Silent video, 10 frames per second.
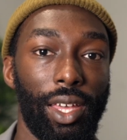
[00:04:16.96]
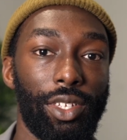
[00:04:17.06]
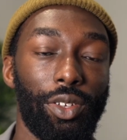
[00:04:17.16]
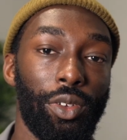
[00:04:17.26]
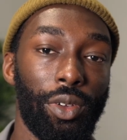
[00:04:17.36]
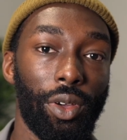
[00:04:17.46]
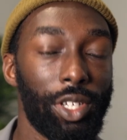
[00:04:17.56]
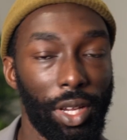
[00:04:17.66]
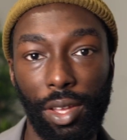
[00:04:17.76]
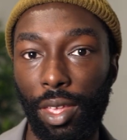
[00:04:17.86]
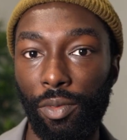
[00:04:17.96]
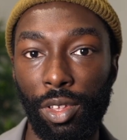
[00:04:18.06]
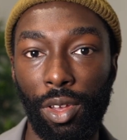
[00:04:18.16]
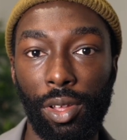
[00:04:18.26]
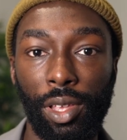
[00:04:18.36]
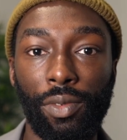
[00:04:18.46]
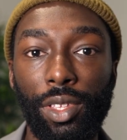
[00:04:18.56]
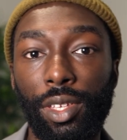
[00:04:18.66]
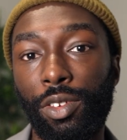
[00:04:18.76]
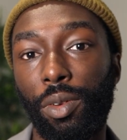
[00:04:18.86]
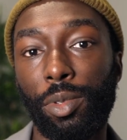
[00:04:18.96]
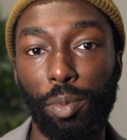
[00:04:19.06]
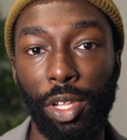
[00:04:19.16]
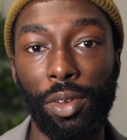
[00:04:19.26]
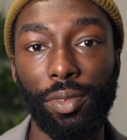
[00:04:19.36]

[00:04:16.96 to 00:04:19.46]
So you can go check out that video, I'll leave it in the description below.